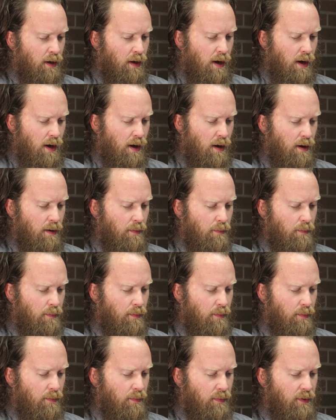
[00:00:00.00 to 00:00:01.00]

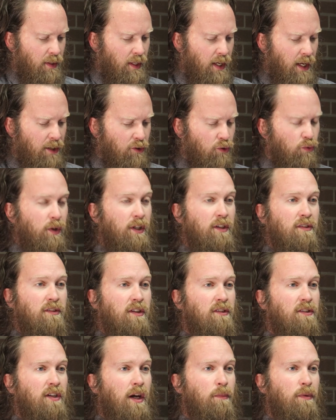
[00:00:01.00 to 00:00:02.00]
The next one is
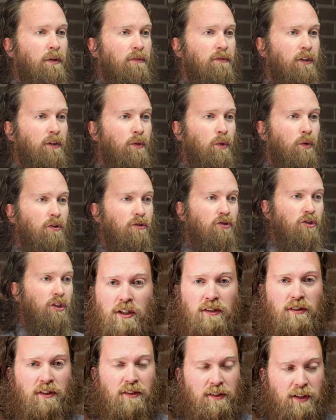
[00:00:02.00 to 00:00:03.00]
the supper of the Lord.
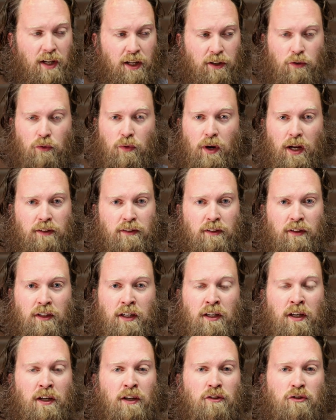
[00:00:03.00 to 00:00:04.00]
Jesus said
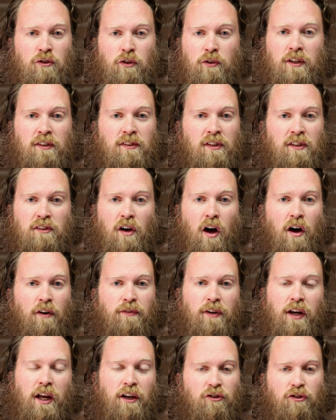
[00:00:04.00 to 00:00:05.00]
directly, do this as
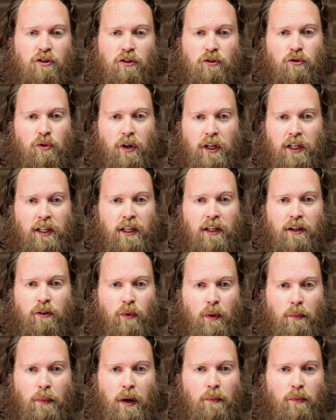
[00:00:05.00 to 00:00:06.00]
often as you drink it in
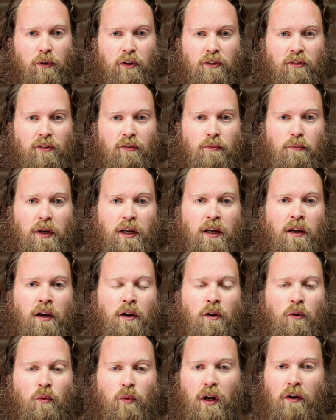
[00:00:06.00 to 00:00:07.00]
remembrance of me.
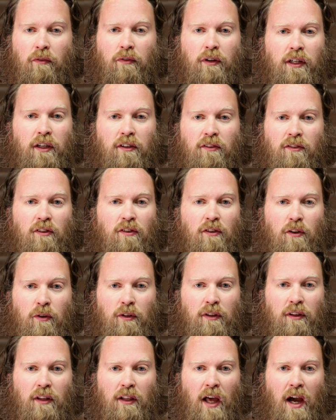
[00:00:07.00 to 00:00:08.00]
Whenever he
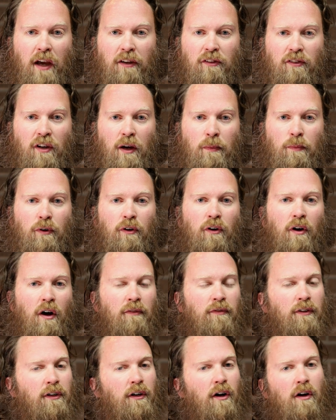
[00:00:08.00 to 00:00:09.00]
instituted the Last Supper,
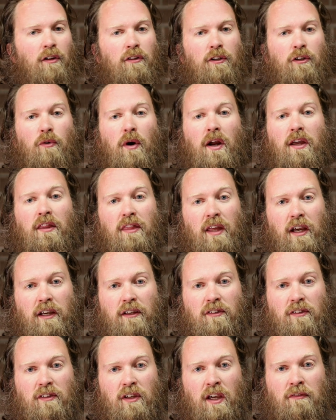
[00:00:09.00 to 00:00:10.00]
often called the Great
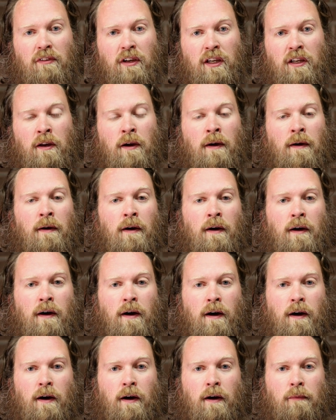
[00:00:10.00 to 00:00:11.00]
Thanksgiving,
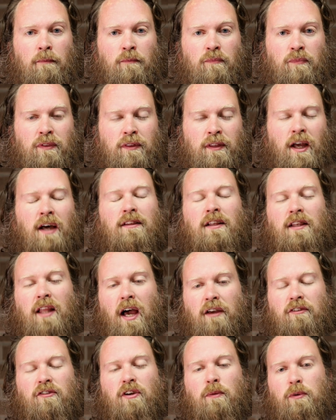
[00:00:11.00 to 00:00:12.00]
not the
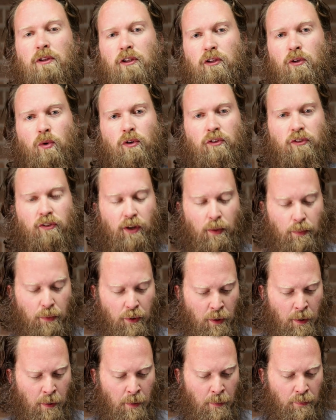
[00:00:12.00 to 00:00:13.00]
Last Supper, the Lord's Supper,